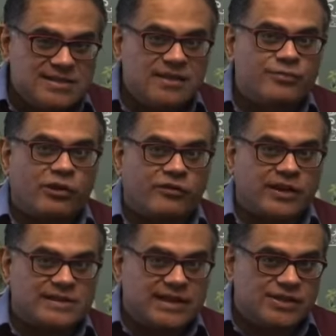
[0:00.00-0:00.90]
in
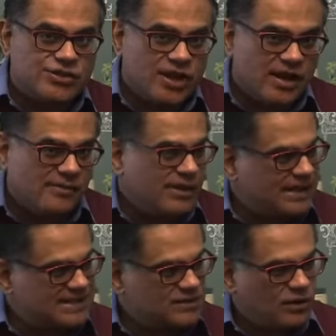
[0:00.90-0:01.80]
profits each year, but
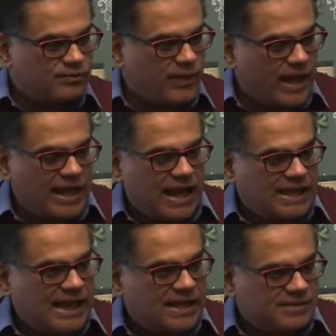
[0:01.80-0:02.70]
it's not paying
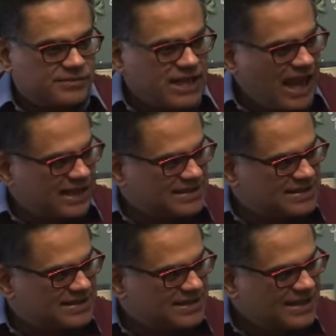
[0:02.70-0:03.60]
any income
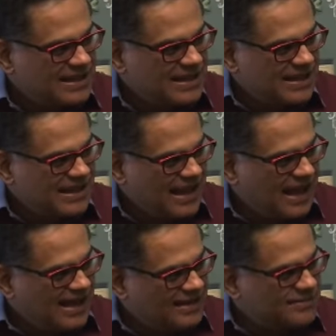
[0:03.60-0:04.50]
tax.
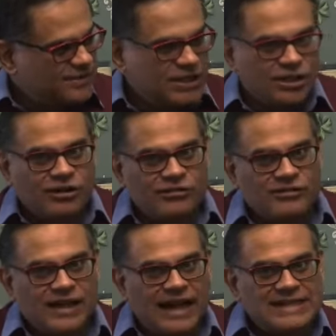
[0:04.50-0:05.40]
You know,
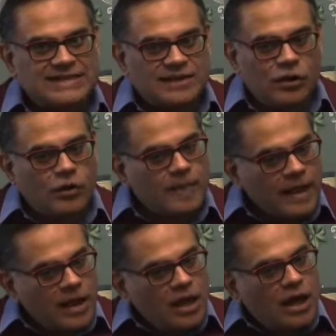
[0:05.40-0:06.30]
and so...
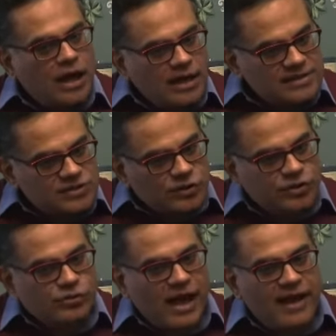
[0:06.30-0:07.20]
So
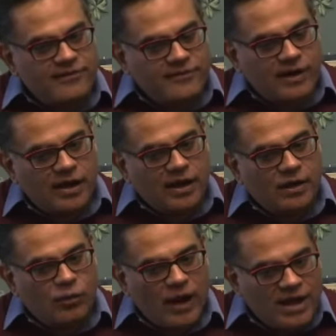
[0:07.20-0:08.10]
you have
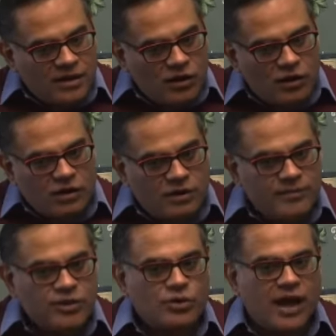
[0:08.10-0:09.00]

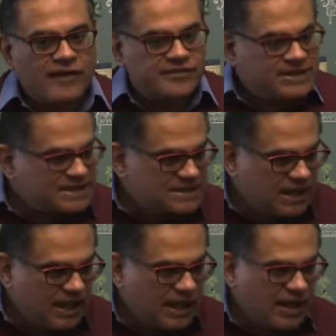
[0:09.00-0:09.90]
Viacom, you have
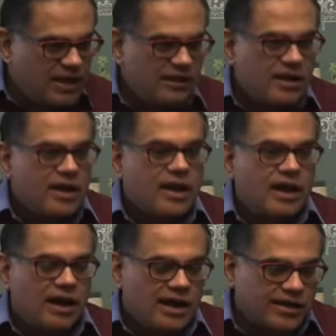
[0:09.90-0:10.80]
Disney,
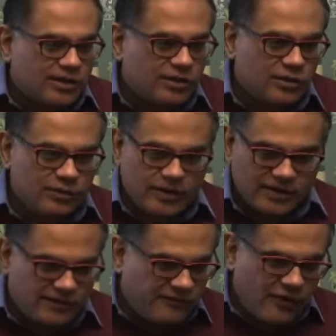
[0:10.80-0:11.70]

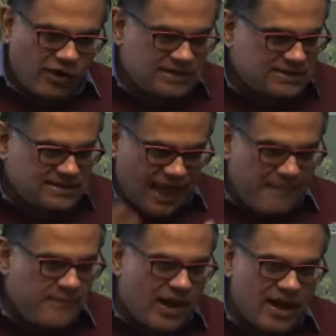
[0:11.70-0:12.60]
the Fox
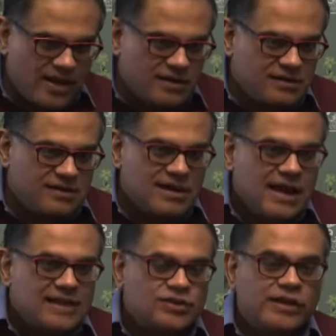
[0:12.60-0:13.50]
Empire.
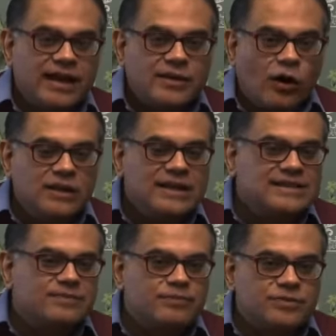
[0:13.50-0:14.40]
So they're all
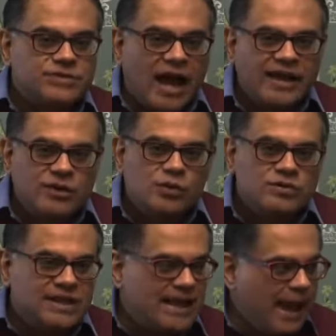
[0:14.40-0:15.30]
these
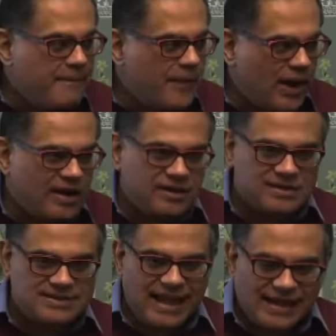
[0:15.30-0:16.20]
tycoons and
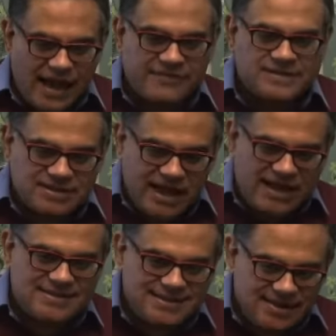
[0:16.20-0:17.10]
empires that have
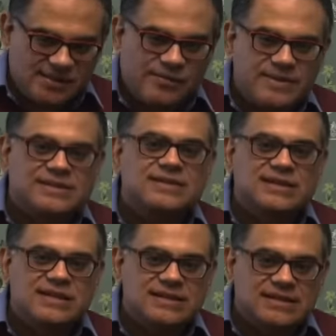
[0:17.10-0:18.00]
stakes in other
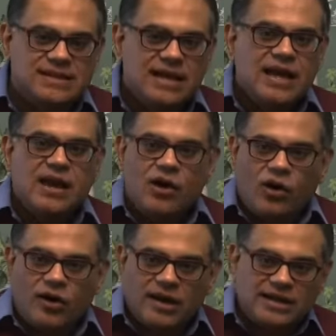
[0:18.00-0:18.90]
businesses,
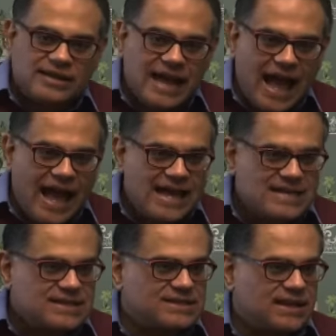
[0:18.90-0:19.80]
oil and
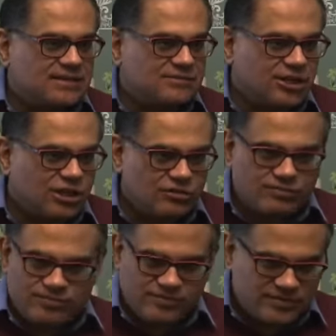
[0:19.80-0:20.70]
gas and, you
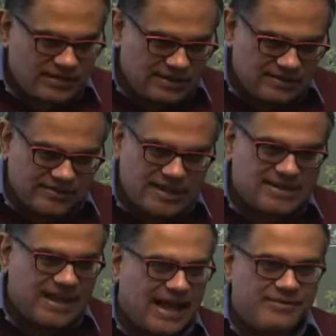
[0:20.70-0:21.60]
know, things
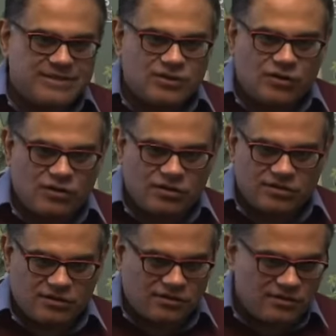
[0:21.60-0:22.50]

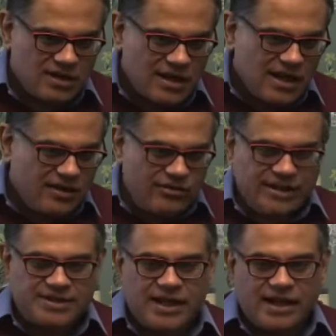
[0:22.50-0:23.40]
Amazon or
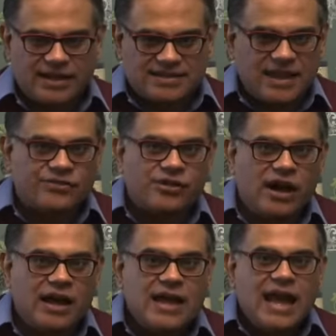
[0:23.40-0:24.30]
retail,
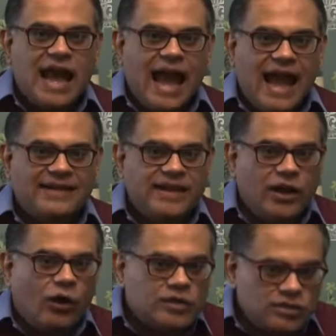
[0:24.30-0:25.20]
etc. And they
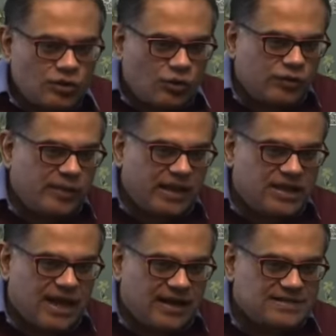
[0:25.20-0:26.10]
also own
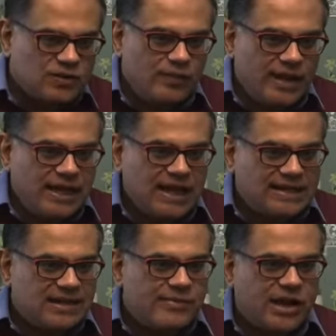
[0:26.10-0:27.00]
media. So media
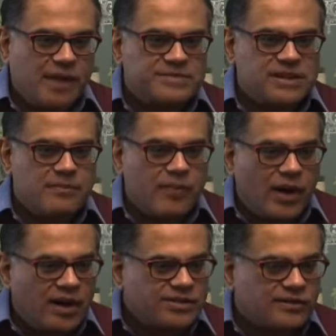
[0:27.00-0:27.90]
then becomes a
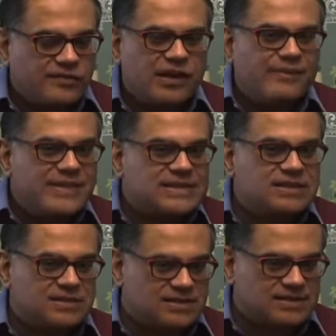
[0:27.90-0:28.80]
part of their
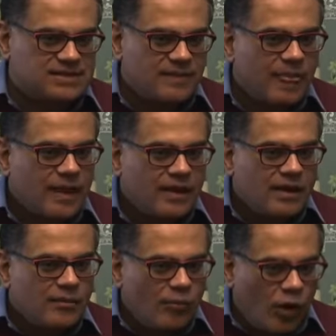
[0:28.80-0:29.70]
business
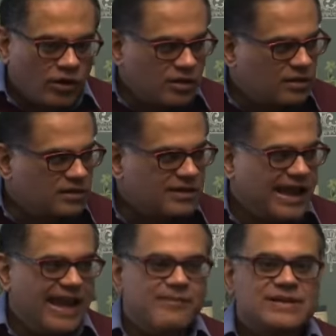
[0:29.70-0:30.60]
model,
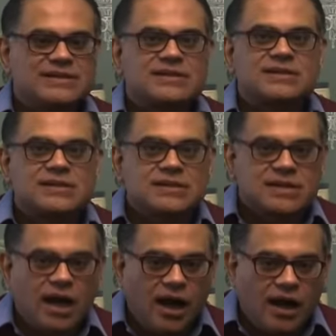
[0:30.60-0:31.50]
a business
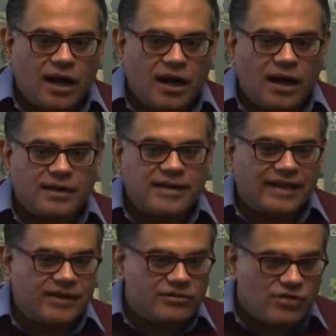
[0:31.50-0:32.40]

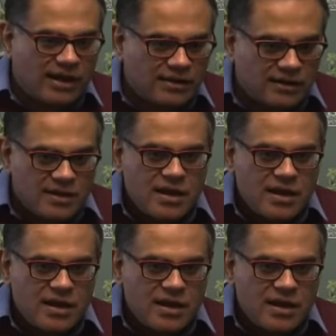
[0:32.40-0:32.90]
that they run